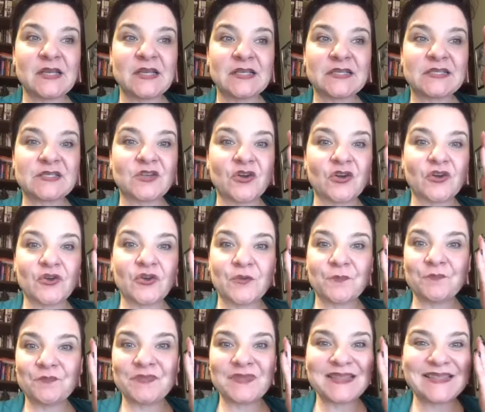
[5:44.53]
So
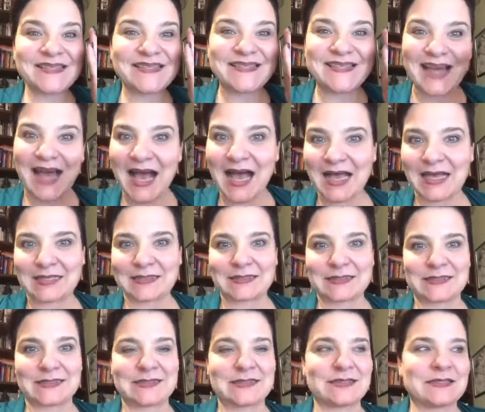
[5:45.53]

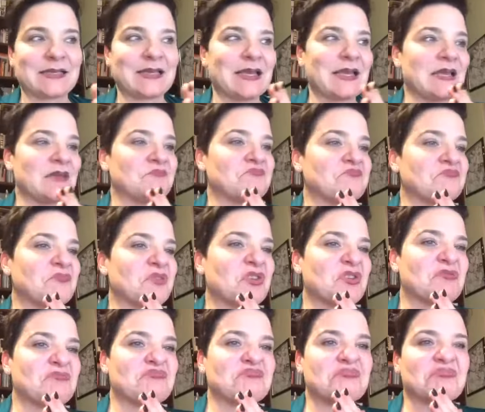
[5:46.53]
dance,
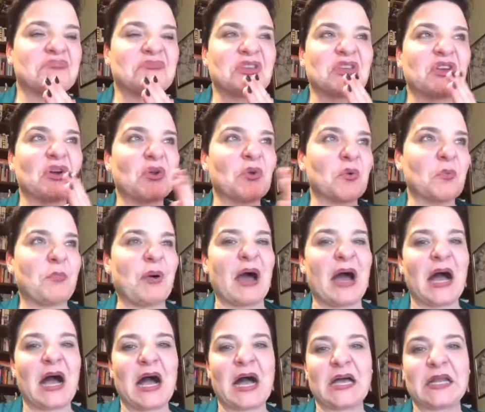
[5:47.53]
go to a
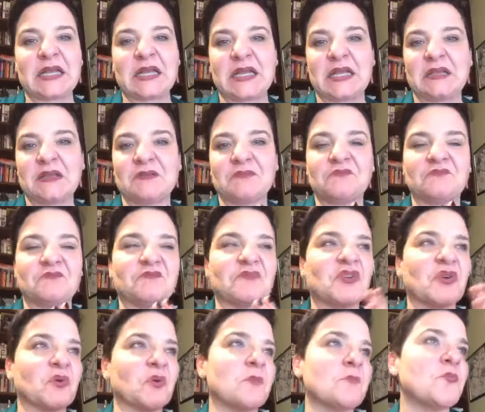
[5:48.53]
party,
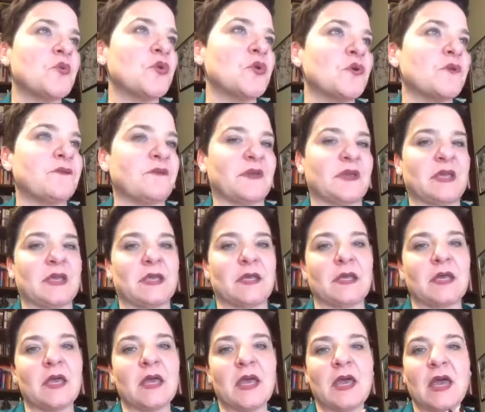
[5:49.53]
go to a movie.
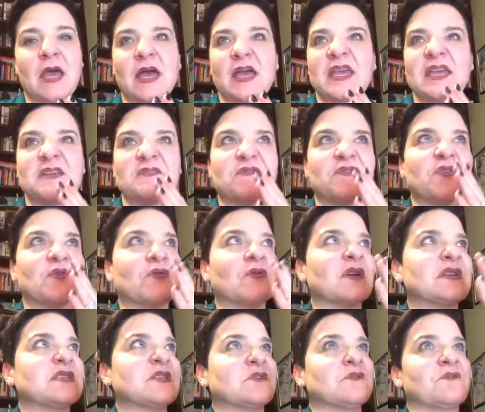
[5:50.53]
If your
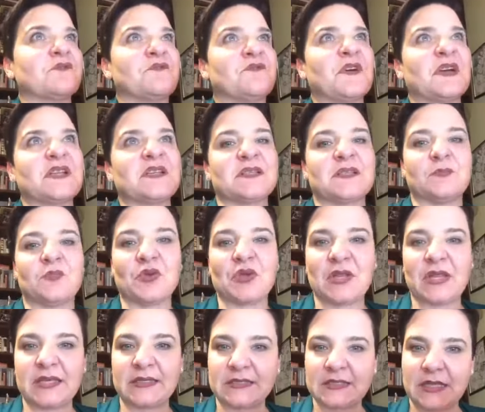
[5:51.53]
idea of fun is a
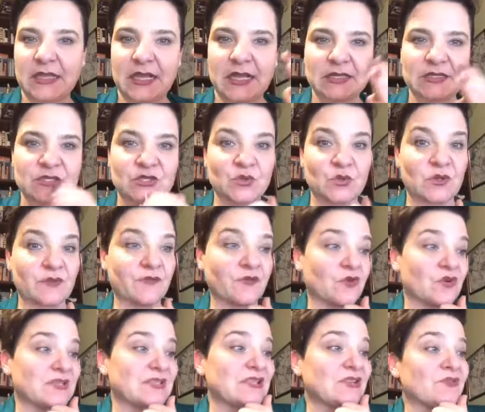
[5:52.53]
burlesque class, do it. If
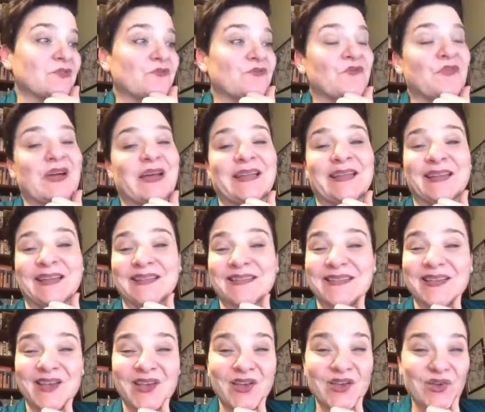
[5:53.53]
your idea of fun
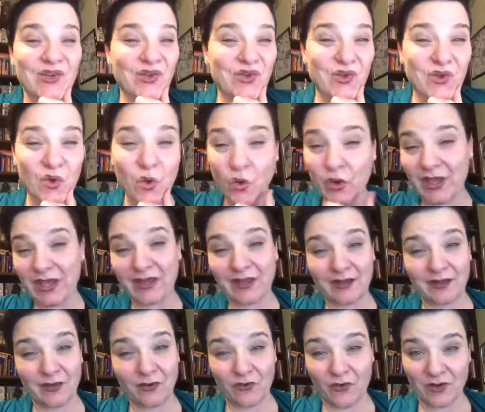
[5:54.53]
is cooking
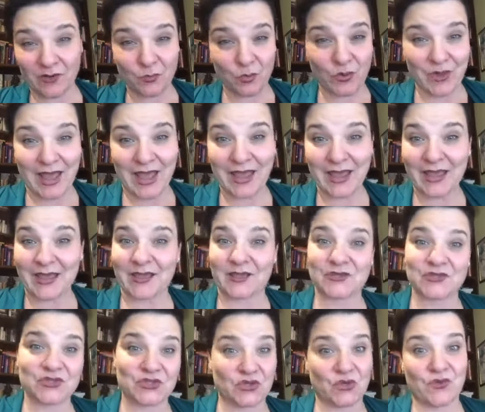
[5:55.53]
an incredible
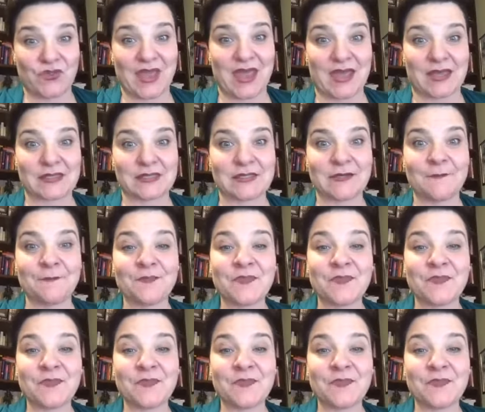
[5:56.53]
cake, do that.